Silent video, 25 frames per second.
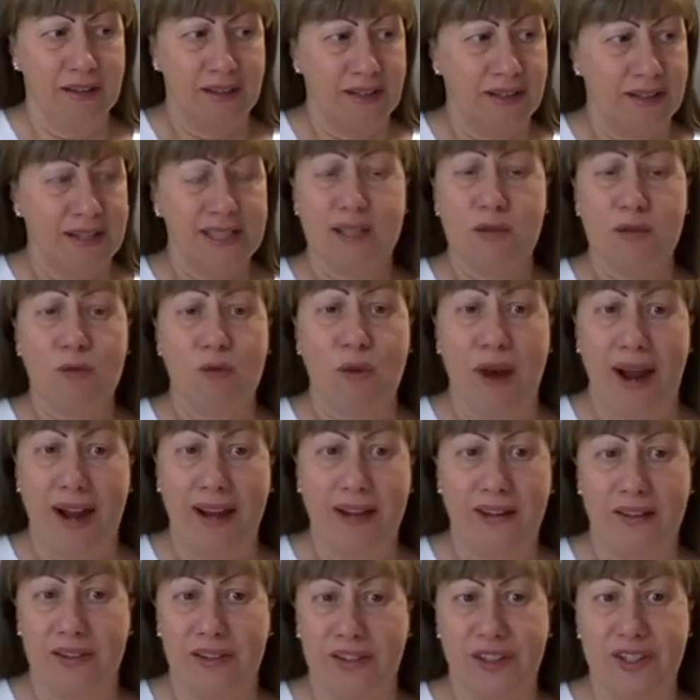he's a
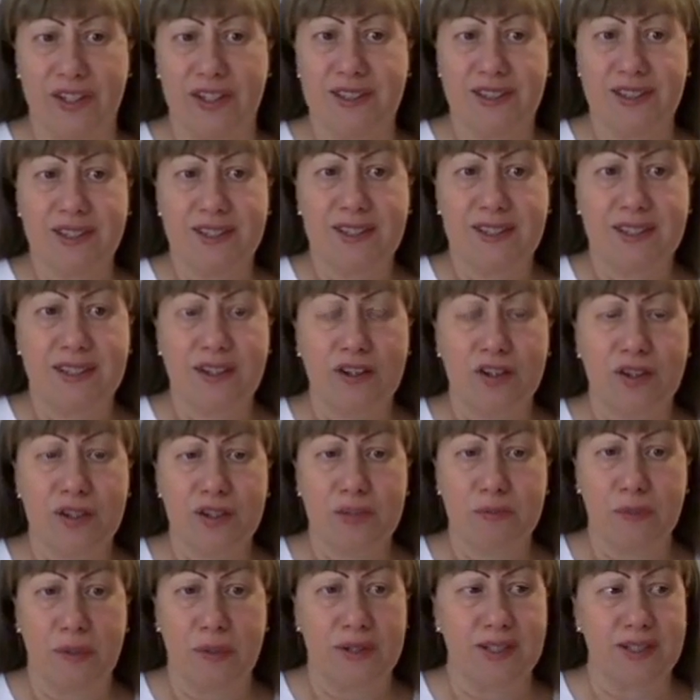writer, he's a
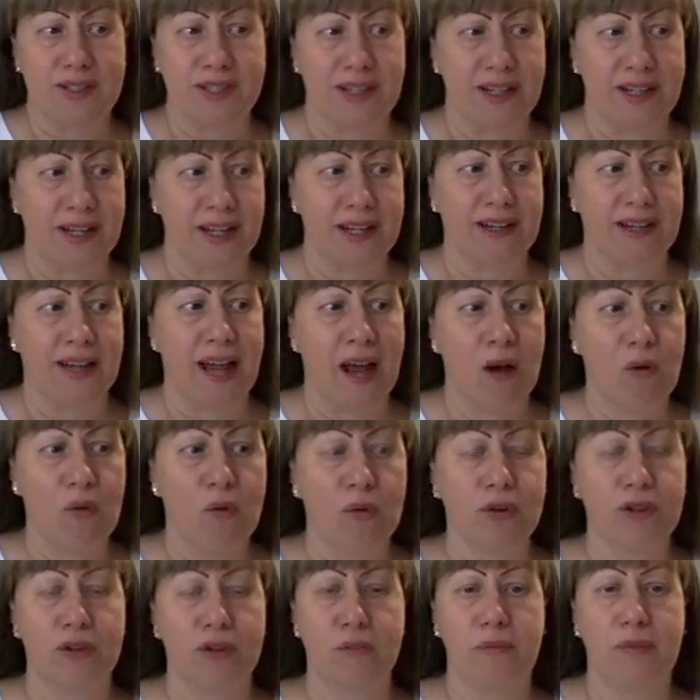serious person, and now
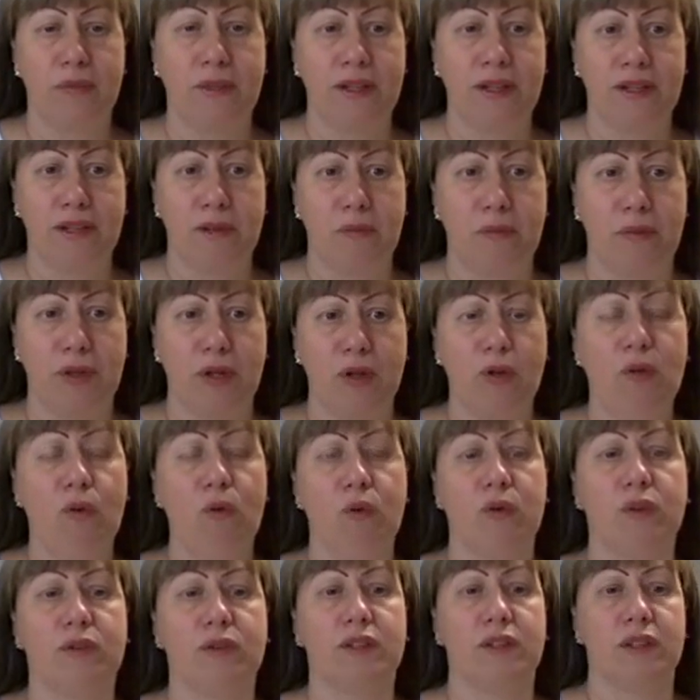on the in the
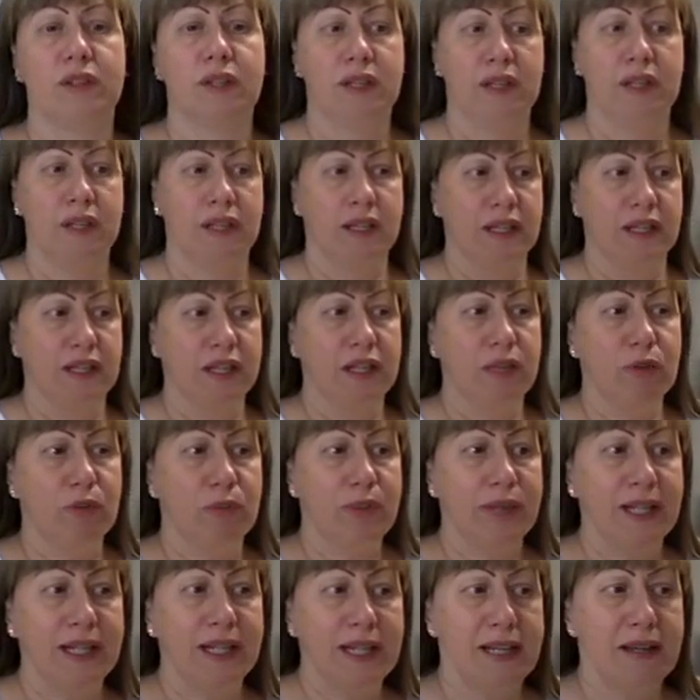beyond, he
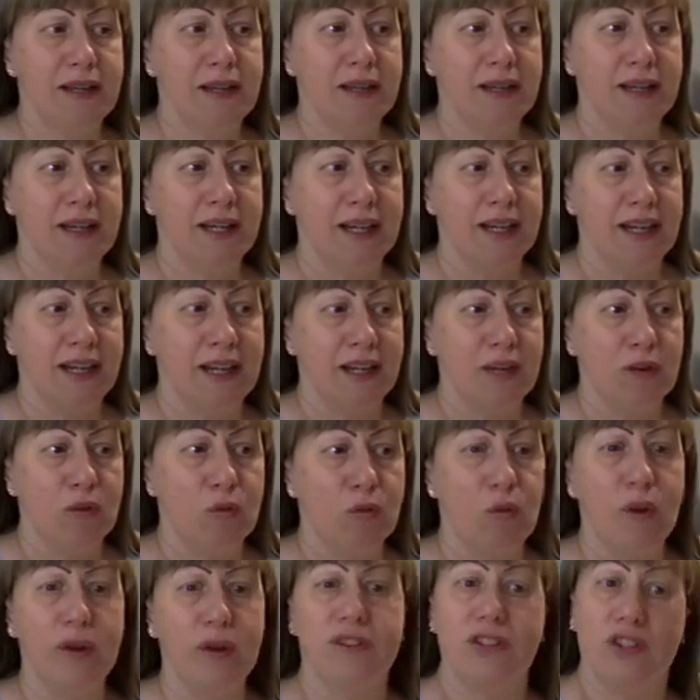really
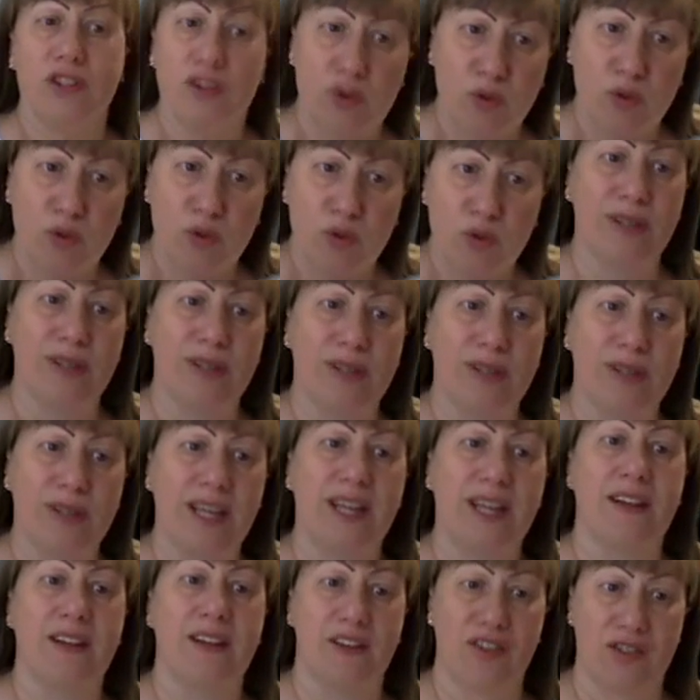wanted to
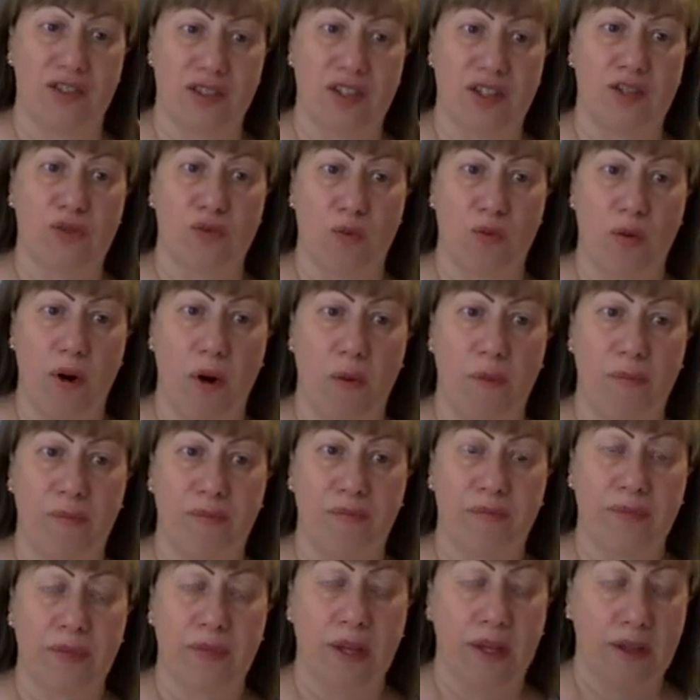educate us as well.
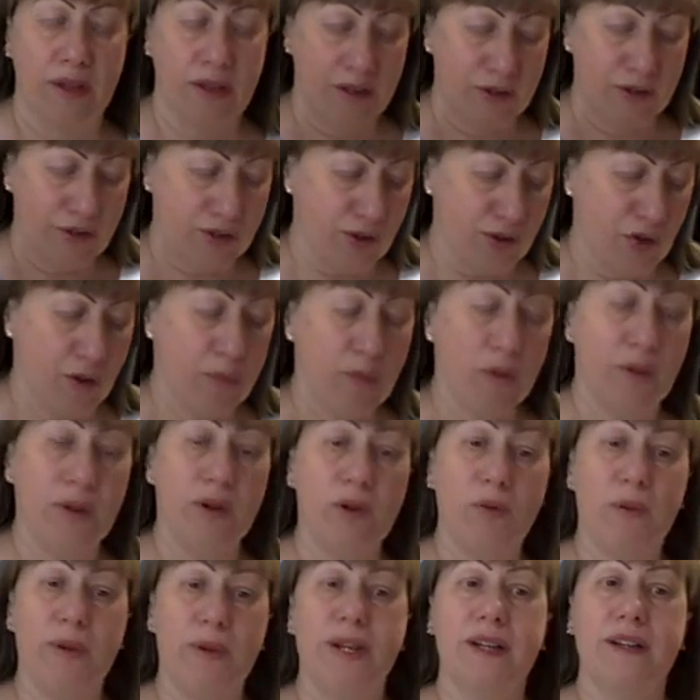So I'm
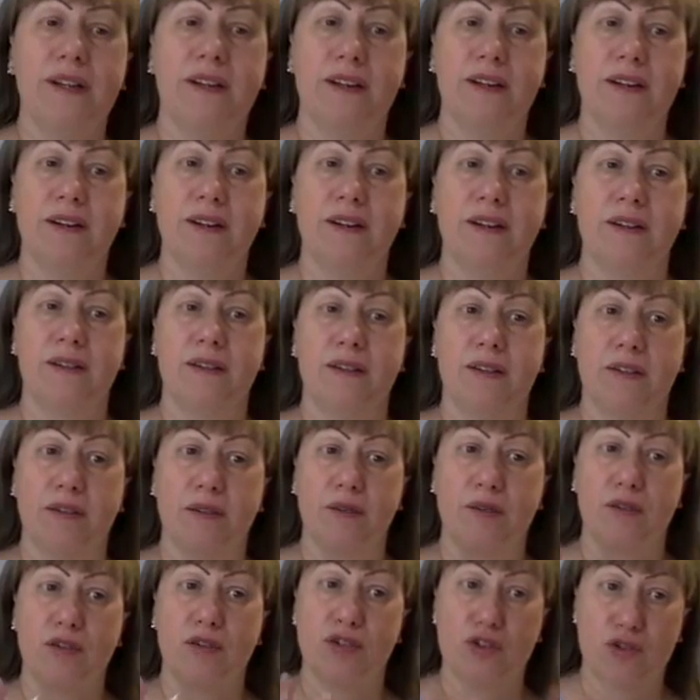gonna read the
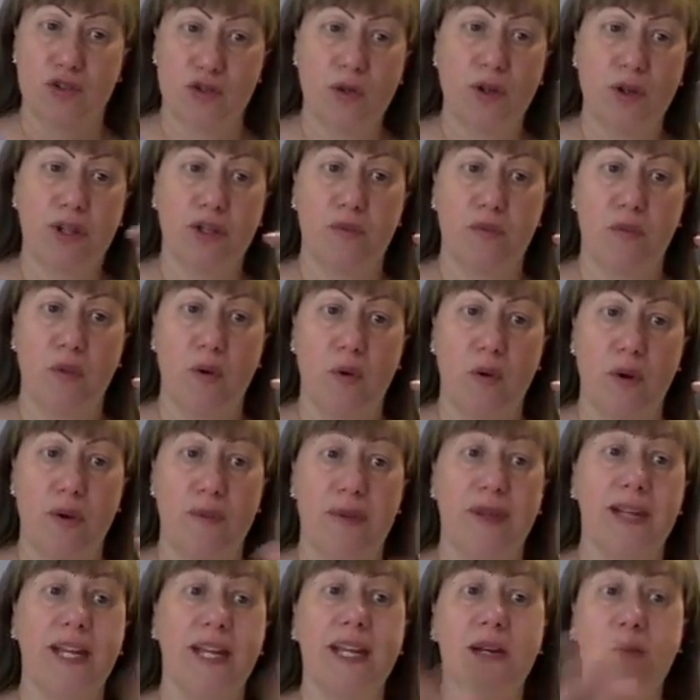short
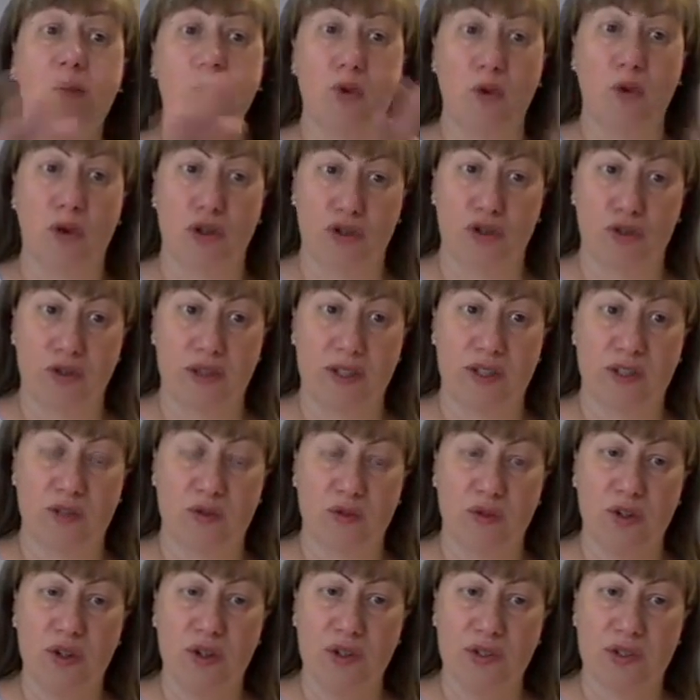poem in Portuguese
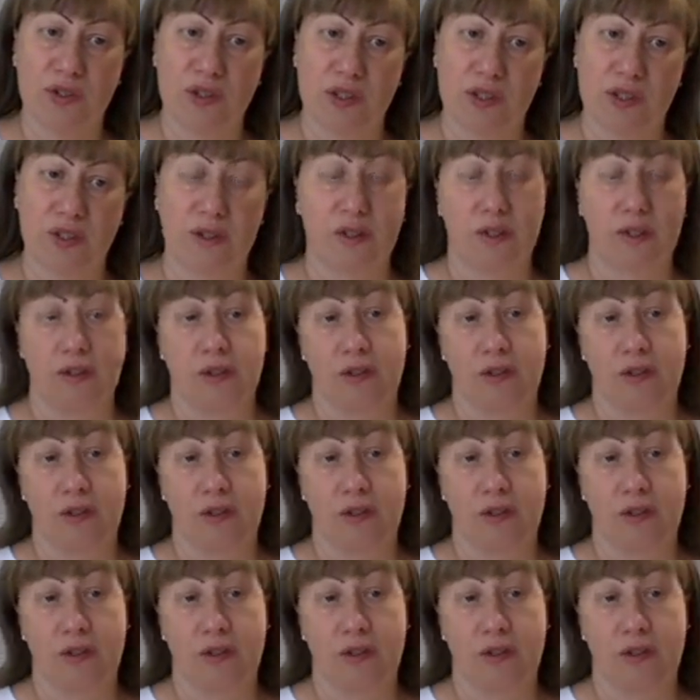first,